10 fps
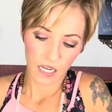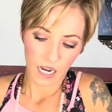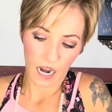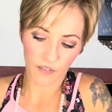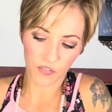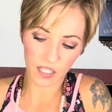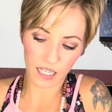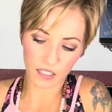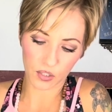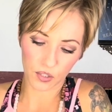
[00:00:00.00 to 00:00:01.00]
I feel
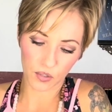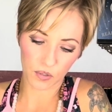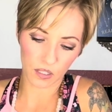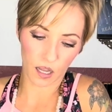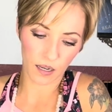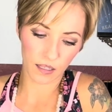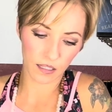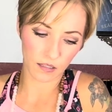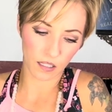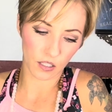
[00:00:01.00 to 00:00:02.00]
like, too, a lot of
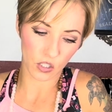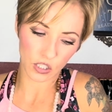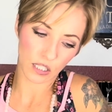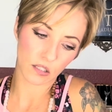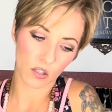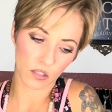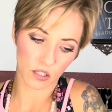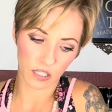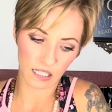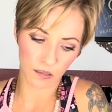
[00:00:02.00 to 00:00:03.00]
these energies are
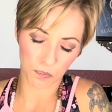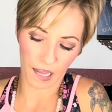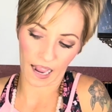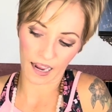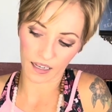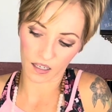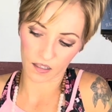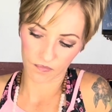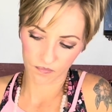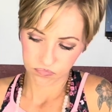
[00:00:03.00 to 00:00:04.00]
looking back
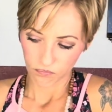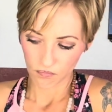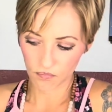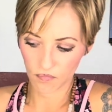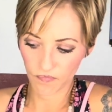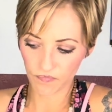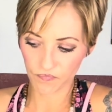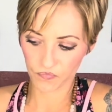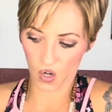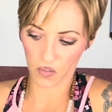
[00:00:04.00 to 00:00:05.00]

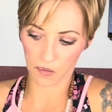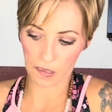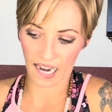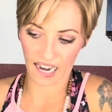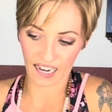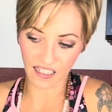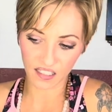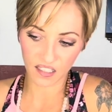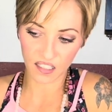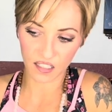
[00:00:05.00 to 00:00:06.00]
on the
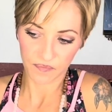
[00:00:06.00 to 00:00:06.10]
past.